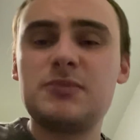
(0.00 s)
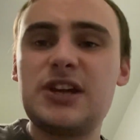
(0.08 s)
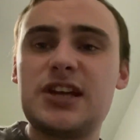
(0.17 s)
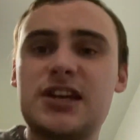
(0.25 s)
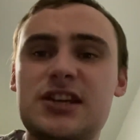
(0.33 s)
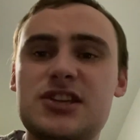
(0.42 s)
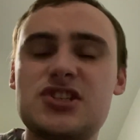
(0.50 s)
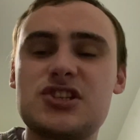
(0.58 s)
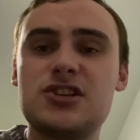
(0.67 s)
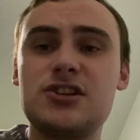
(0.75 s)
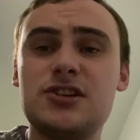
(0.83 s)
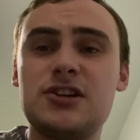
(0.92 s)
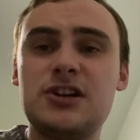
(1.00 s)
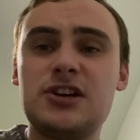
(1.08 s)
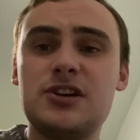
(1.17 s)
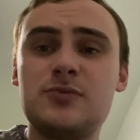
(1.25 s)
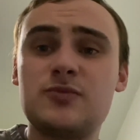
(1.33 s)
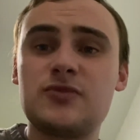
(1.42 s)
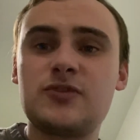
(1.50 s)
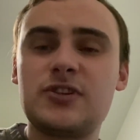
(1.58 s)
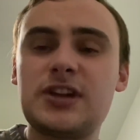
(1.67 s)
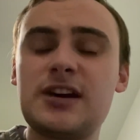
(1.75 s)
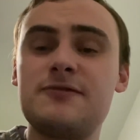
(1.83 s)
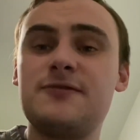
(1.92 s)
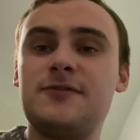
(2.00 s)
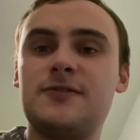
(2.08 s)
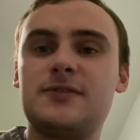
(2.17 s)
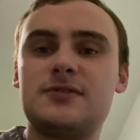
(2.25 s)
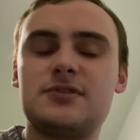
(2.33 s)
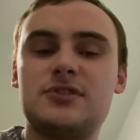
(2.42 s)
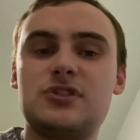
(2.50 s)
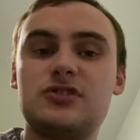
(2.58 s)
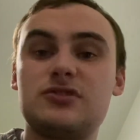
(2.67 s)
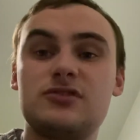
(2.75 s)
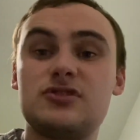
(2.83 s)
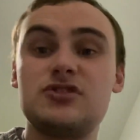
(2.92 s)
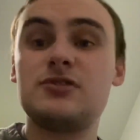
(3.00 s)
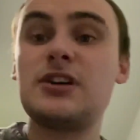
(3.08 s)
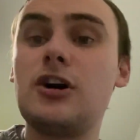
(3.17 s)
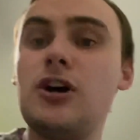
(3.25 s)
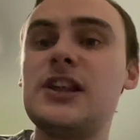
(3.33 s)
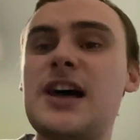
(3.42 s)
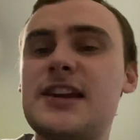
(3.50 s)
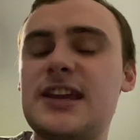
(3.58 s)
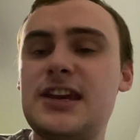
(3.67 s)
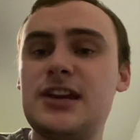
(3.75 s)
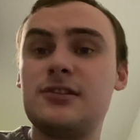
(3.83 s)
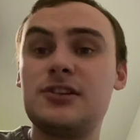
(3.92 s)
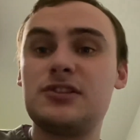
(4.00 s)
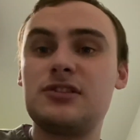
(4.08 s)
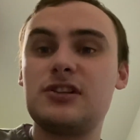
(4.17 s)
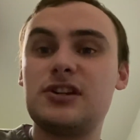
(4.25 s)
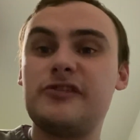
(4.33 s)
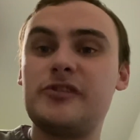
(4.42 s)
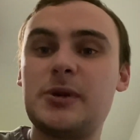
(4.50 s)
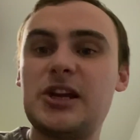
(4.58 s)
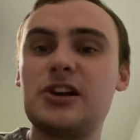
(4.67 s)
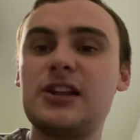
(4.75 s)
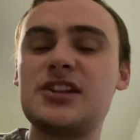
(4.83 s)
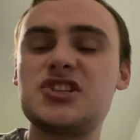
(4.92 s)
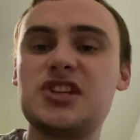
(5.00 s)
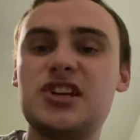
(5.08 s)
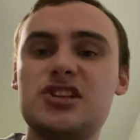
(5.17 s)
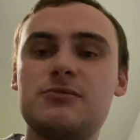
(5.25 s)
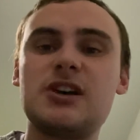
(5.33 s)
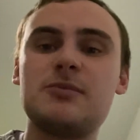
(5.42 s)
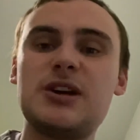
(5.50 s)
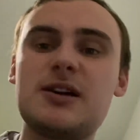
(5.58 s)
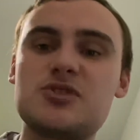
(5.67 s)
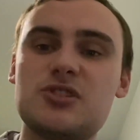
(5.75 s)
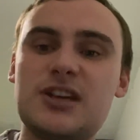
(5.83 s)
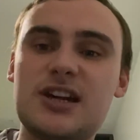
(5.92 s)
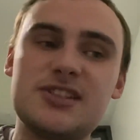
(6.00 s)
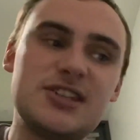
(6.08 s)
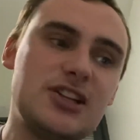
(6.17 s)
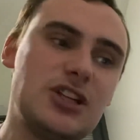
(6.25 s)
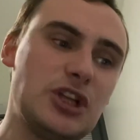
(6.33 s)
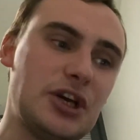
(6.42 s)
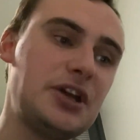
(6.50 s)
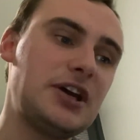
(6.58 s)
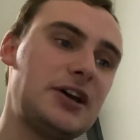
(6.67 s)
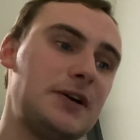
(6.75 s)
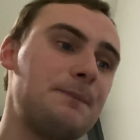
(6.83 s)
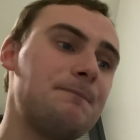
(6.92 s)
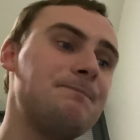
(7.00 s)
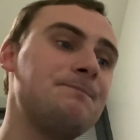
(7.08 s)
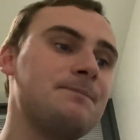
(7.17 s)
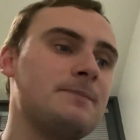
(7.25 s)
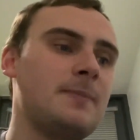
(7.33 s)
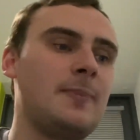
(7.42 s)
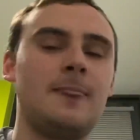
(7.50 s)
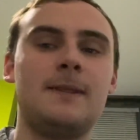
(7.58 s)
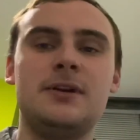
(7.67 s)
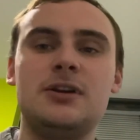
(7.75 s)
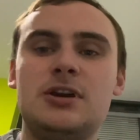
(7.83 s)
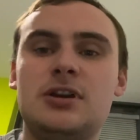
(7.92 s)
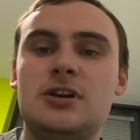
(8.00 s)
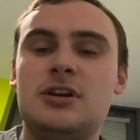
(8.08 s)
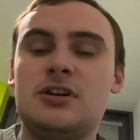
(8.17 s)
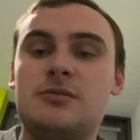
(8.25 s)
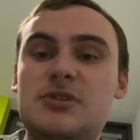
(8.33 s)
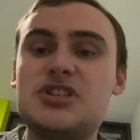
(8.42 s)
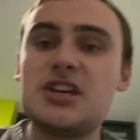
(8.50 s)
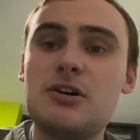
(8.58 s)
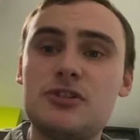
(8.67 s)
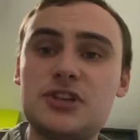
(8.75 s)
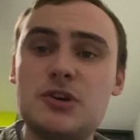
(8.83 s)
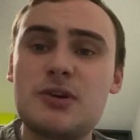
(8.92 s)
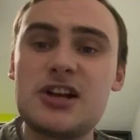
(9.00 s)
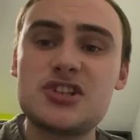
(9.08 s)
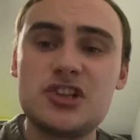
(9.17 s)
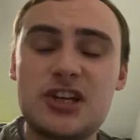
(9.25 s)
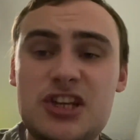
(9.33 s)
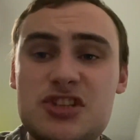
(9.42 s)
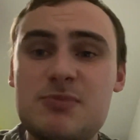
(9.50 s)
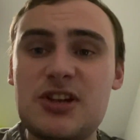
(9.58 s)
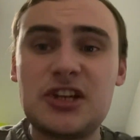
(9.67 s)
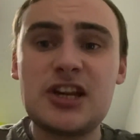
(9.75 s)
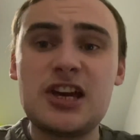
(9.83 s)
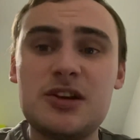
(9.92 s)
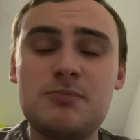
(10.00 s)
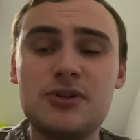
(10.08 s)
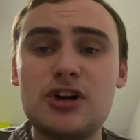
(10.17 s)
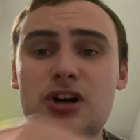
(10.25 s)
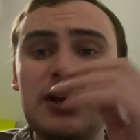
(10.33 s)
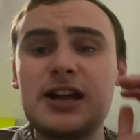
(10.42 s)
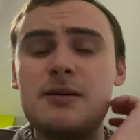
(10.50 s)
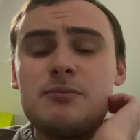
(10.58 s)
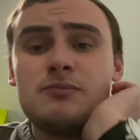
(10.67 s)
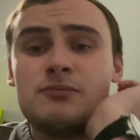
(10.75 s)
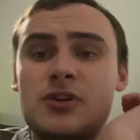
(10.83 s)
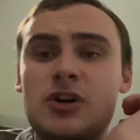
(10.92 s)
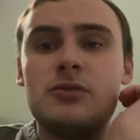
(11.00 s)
making it, so could do that all that again at the Flamingo Land Stadium. That would be absolutely ideal. missed out on Newcastle against Man United, but I am